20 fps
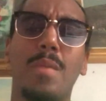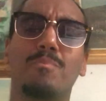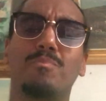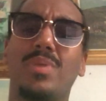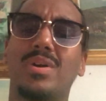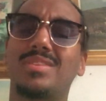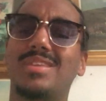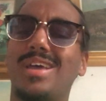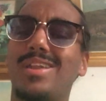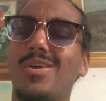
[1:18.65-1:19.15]

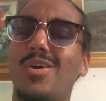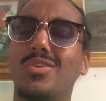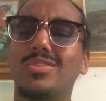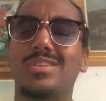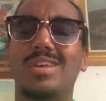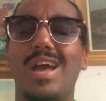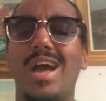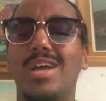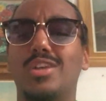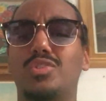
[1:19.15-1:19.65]
But they are
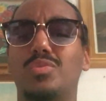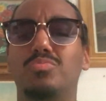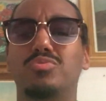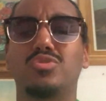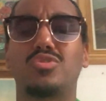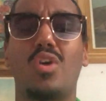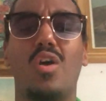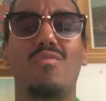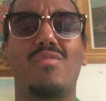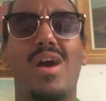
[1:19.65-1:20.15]
the attributes
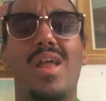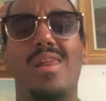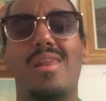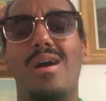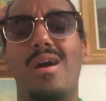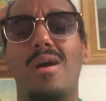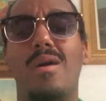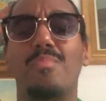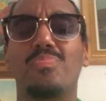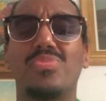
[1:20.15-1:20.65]
of
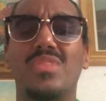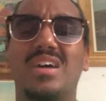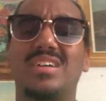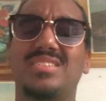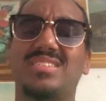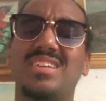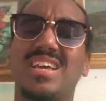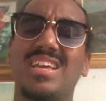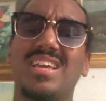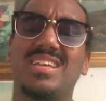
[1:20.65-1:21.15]
Allah. I
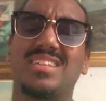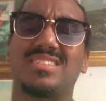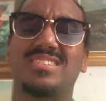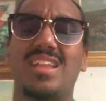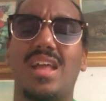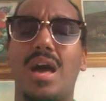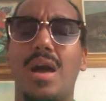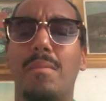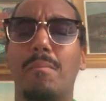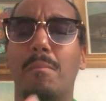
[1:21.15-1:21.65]
say
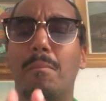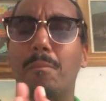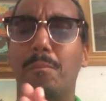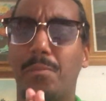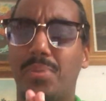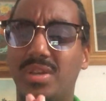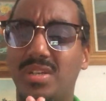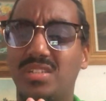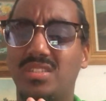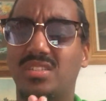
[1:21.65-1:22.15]
Islam,
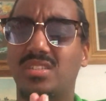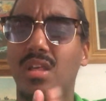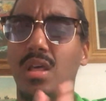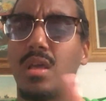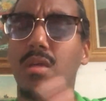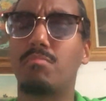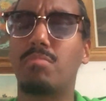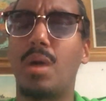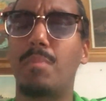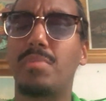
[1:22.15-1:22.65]
peace.
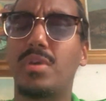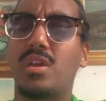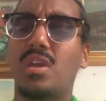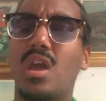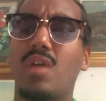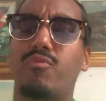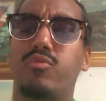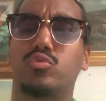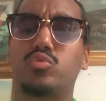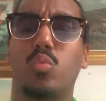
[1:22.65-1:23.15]
But be
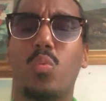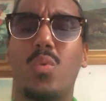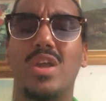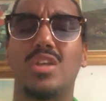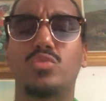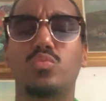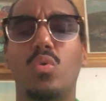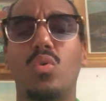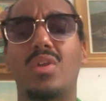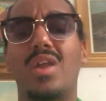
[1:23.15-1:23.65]
careful to
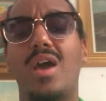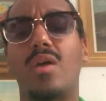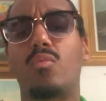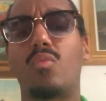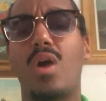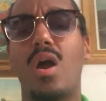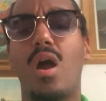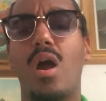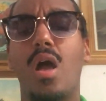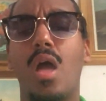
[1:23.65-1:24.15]
wage war at
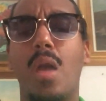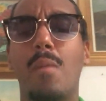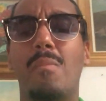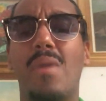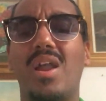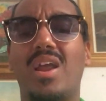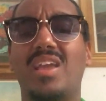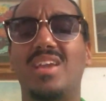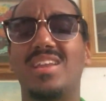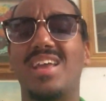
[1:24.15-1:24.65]
Ra,
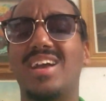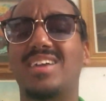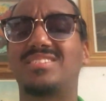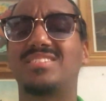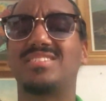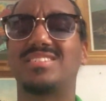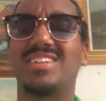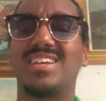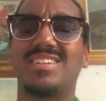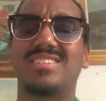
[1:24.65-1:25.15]
marking
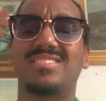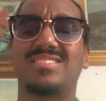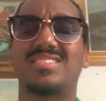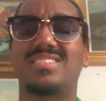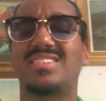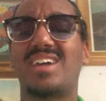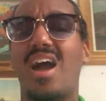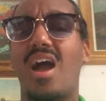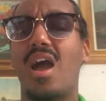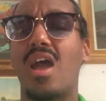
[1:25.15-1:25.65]
axes in the
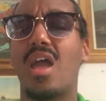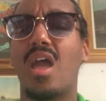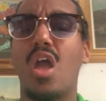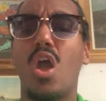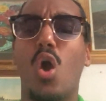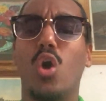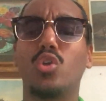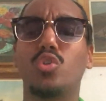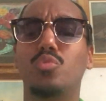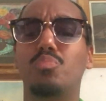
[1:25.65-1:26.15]
sky,
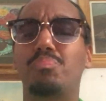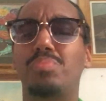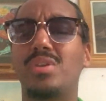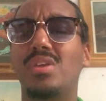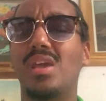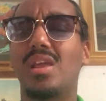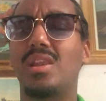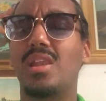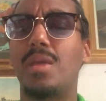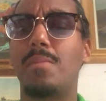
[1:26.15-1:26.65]
or you be
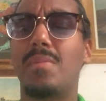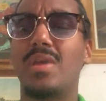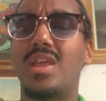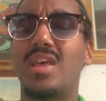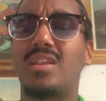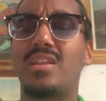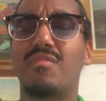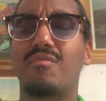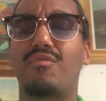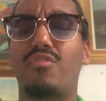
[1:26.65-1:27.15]

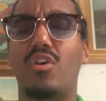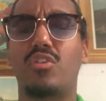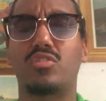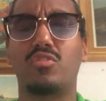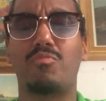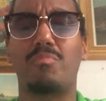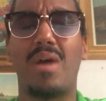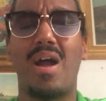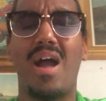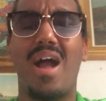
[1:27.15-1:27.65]
eliminated in front
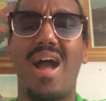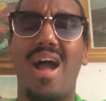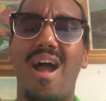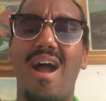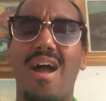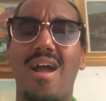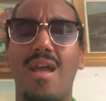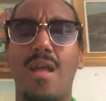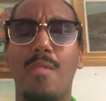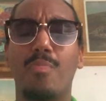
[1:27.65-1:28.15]
of my
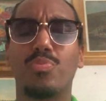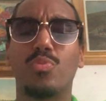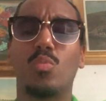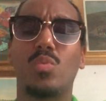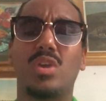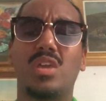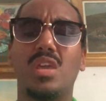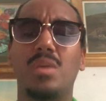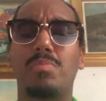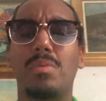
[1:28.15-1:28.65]
eye. Be
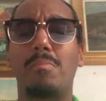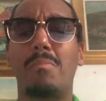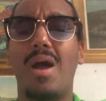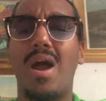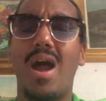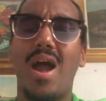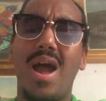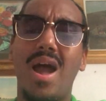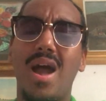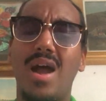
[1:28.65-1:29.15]
keeping my
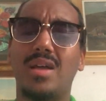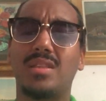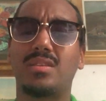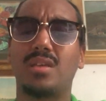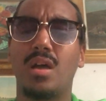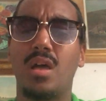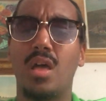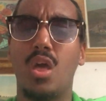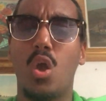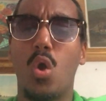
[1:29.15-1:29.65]
eye
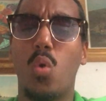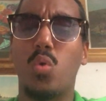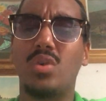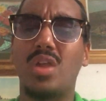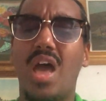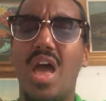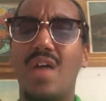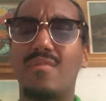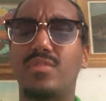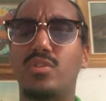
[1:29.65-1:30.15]
who the
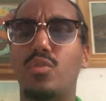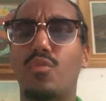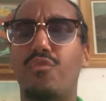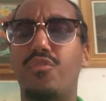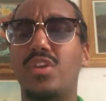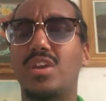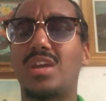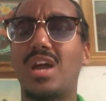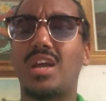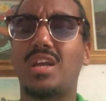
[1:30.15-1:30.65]
heaven you
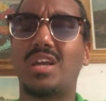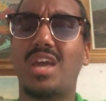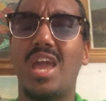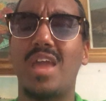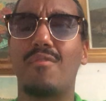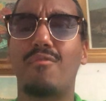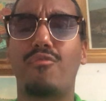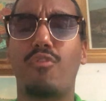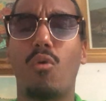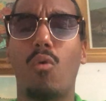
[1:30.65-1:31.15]
think I
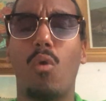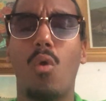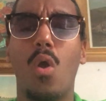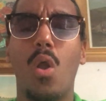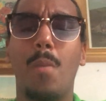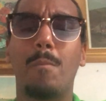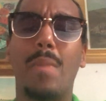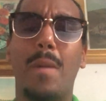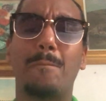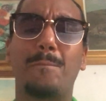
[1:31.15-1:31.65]
came for.
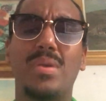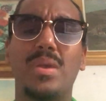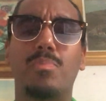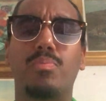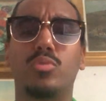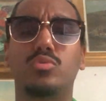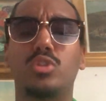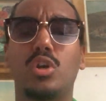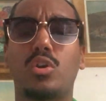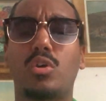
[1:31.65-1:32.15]
My
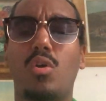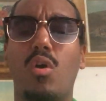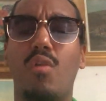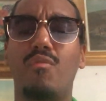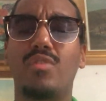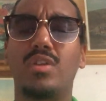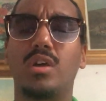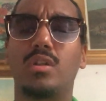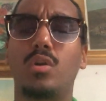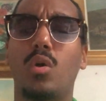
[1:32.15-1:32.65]
people, the
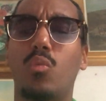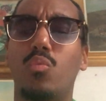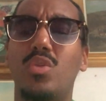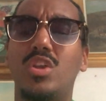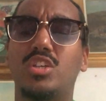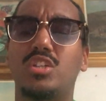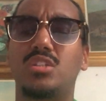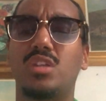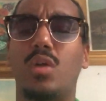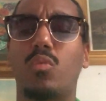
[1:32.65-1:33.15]
covenant,
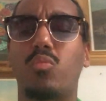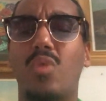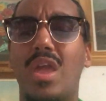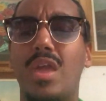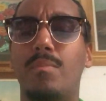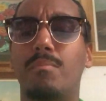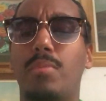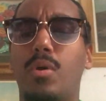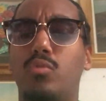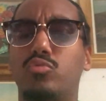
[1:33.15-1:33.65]
original
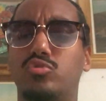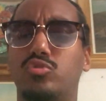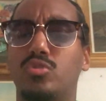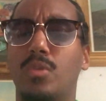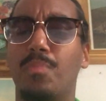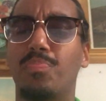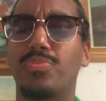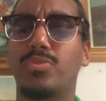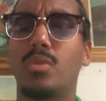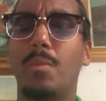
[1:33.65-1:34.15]
rainbows.
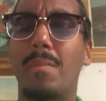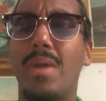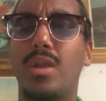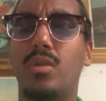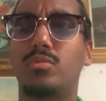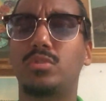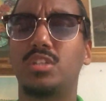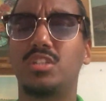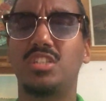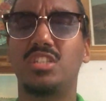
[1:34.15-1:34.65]
No matter
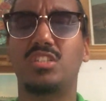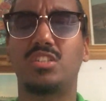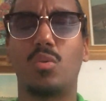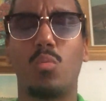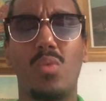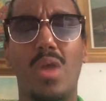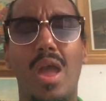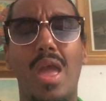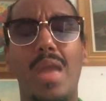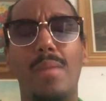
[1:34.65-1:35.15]
the distance,
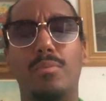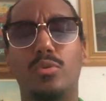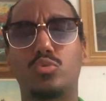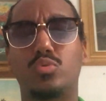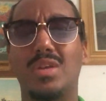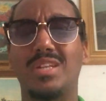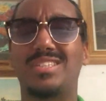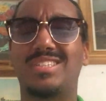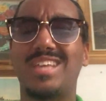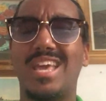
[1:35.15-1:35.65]
we are able
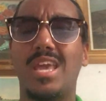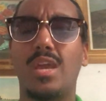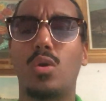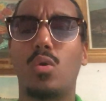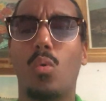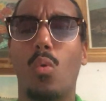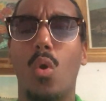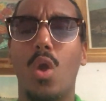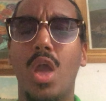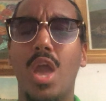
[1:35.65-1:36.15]
to
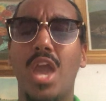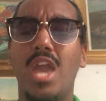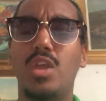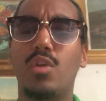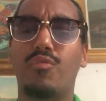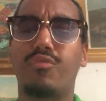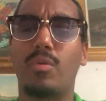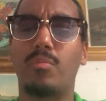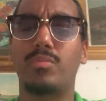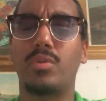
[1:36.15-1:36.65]
entangle. Hear you
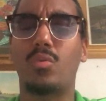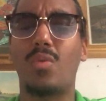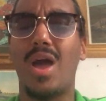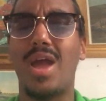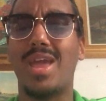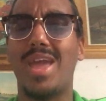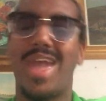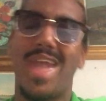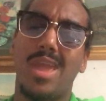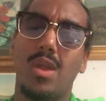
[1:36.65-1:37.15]
from the
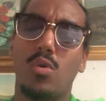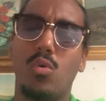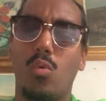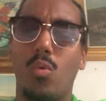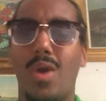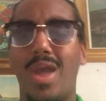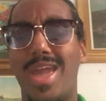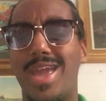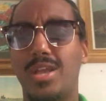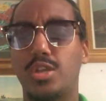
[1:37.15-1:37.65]
right
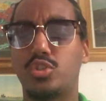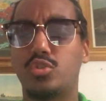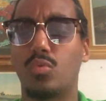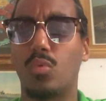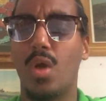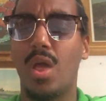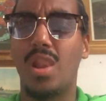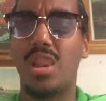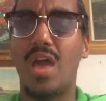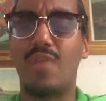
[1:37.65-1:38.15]
angle,
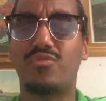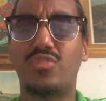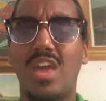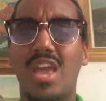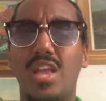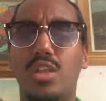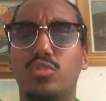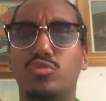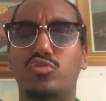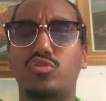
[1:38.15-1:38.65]
angel, left
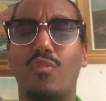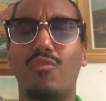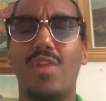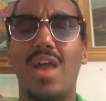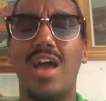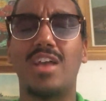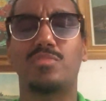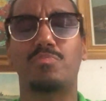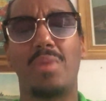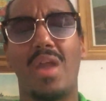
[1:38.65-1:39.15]
angels of
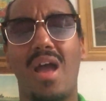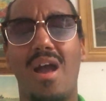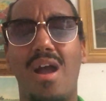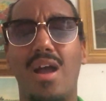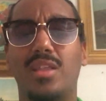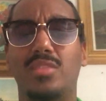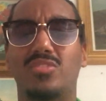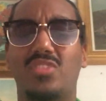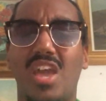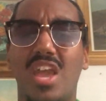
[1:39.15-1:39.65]
lies
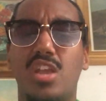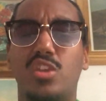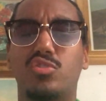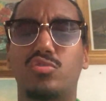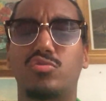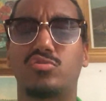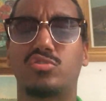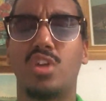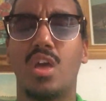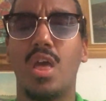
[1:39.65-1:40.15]
behind
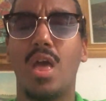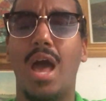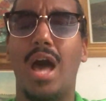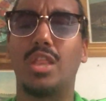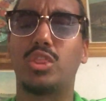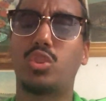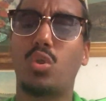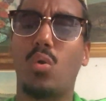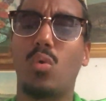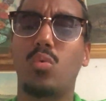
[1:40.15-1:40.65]
dangers. I
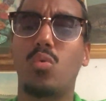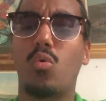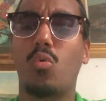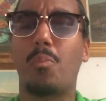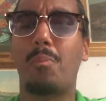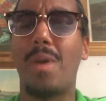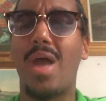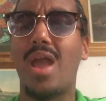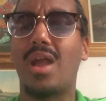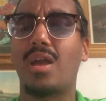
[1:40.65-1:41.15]
don't look
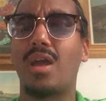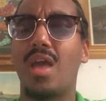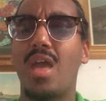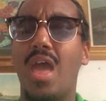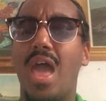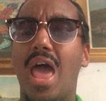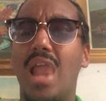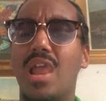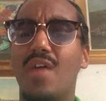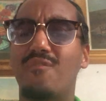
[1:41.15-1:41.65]
back.
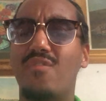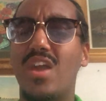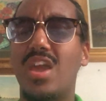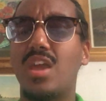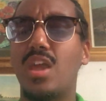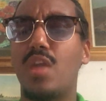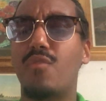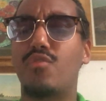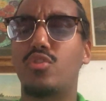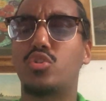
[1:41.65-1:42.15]
Elevate
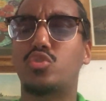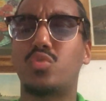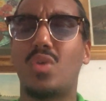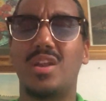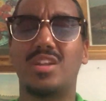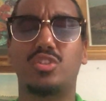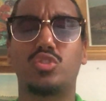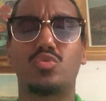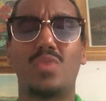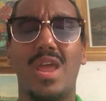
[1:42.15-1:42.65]
if you're trying
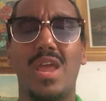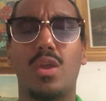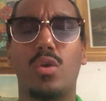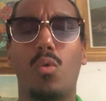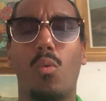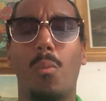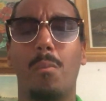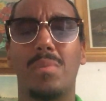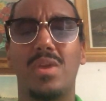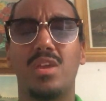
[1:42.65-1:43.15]
to
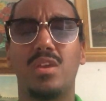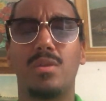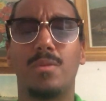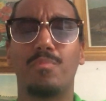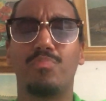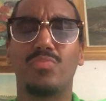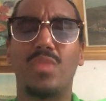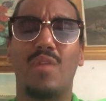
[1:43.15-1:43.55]
strangle me.